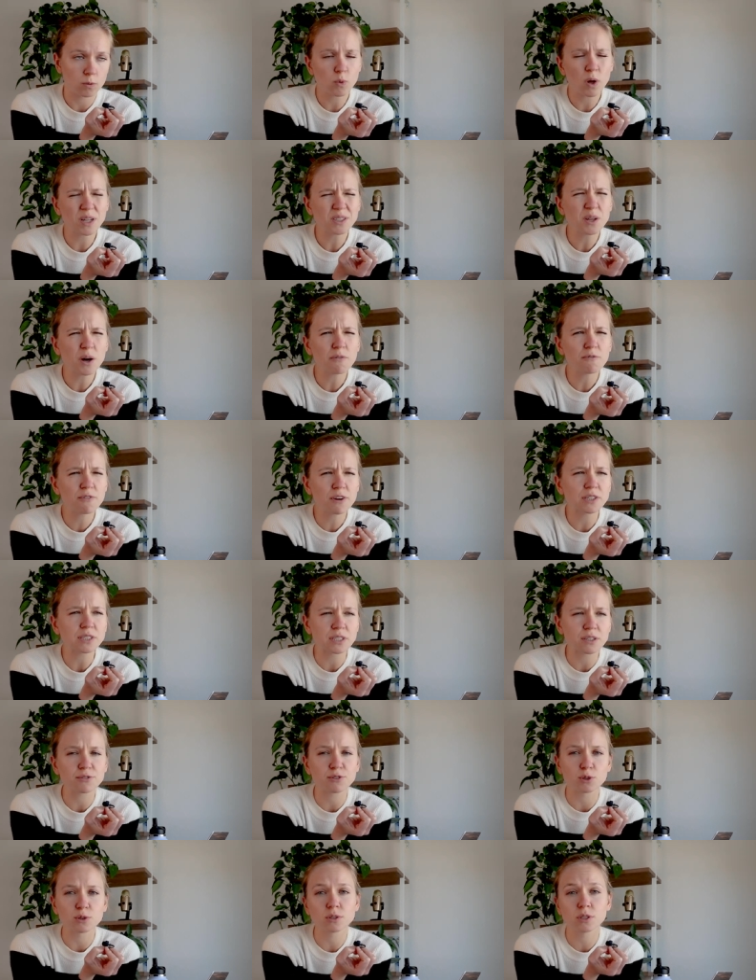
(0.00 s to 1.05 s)
well, not very
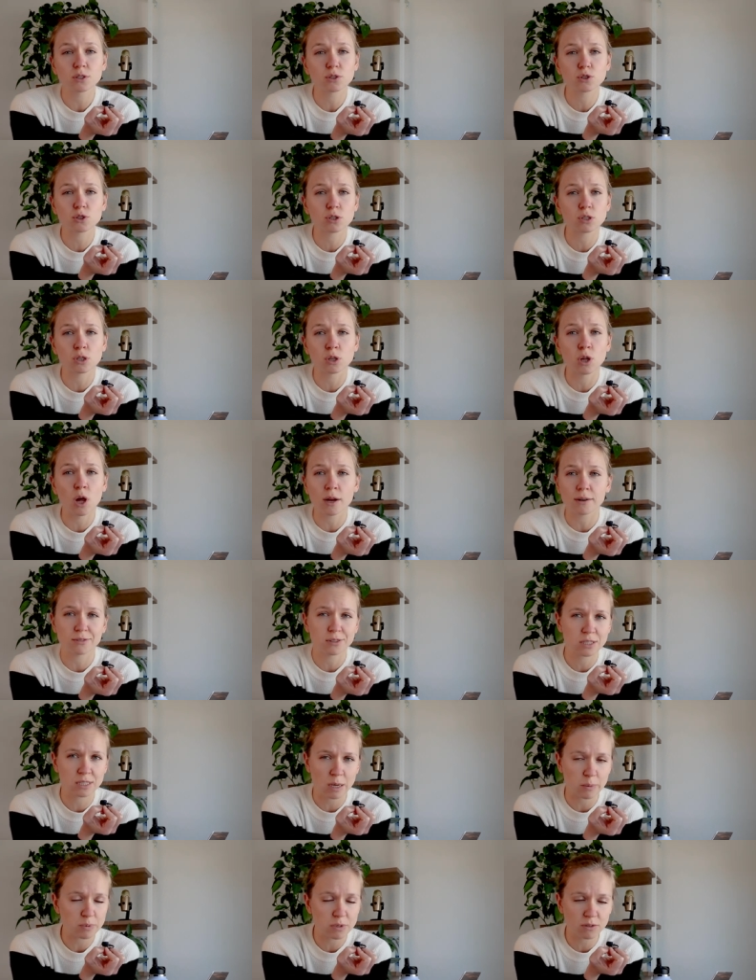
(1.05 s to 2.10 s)
difficult, there's just a lot of
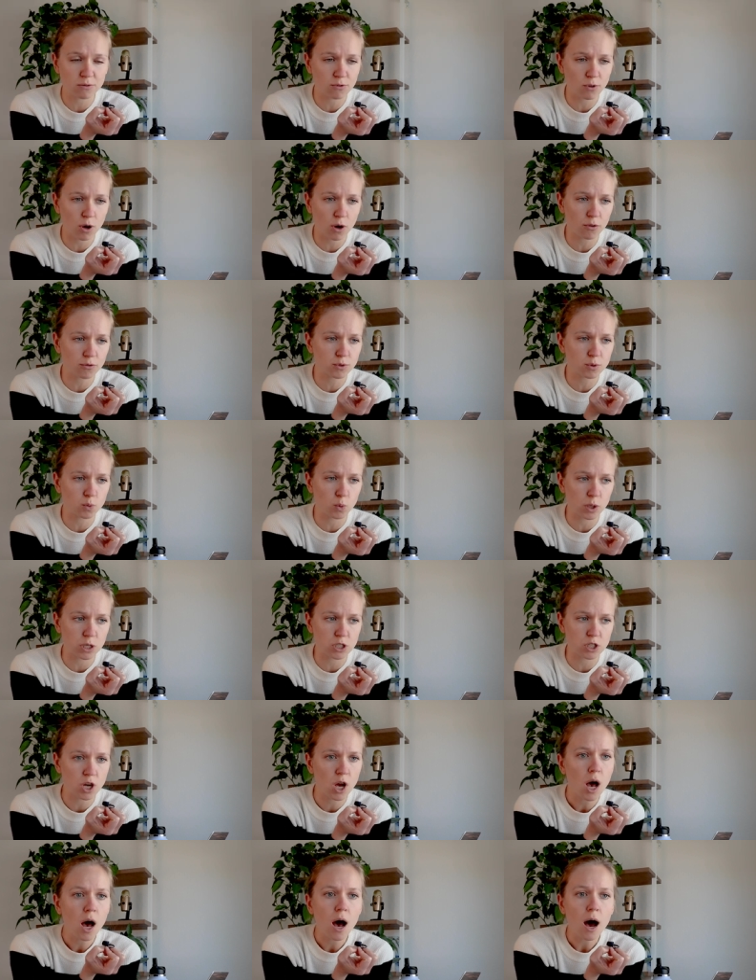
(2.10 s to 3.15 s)
steps involved, which